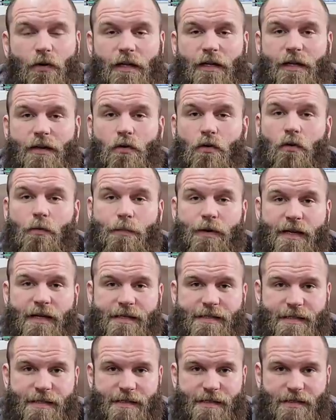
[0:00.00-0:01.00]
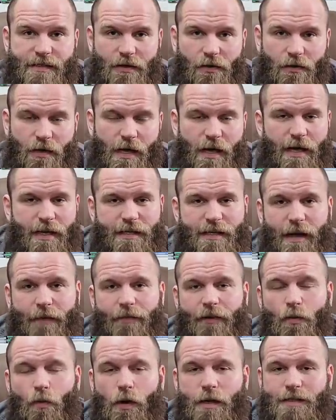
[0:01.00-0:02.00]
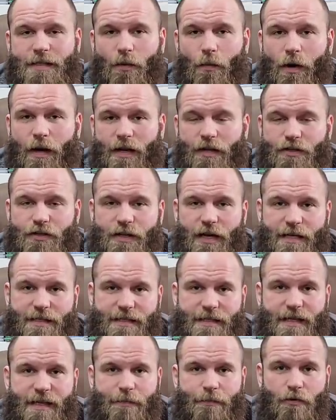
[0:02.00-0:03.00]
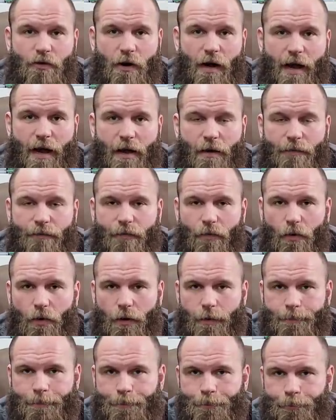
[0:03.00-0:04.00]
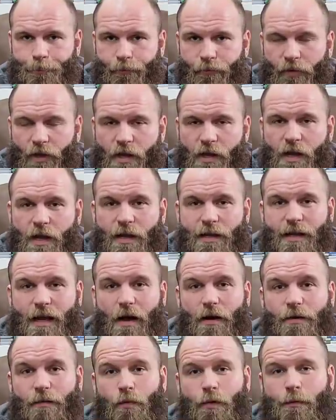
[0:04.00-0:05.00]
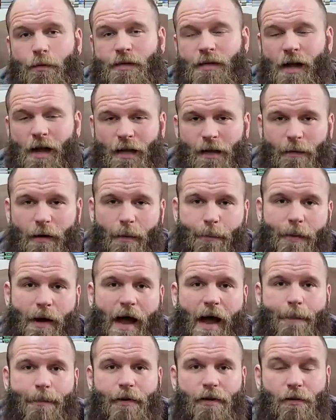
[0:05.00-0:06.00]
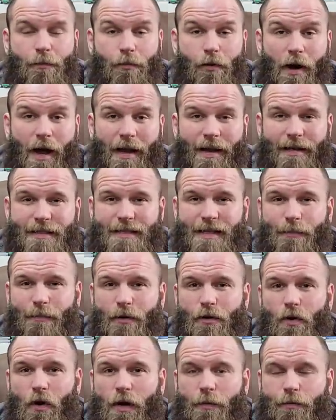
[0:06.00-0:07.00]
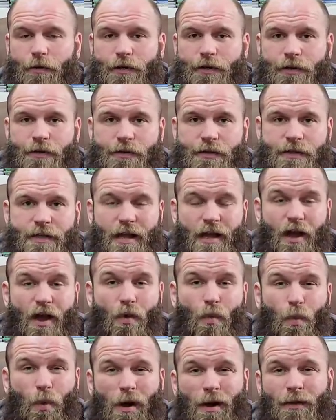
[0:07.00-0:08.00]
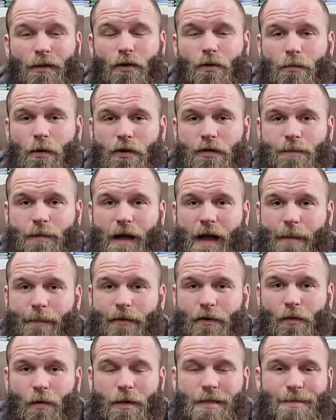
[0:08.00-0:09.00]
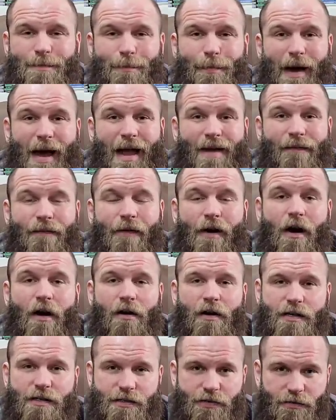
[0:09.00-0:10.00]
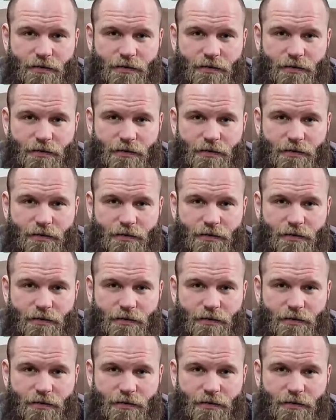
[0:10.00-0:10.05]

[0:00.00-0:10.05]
really cool pieces. So definitely ones I wanted you guys to keep your eye out for. Now, when we talk about popular products that McCoy produced, one of their most popular ones by far is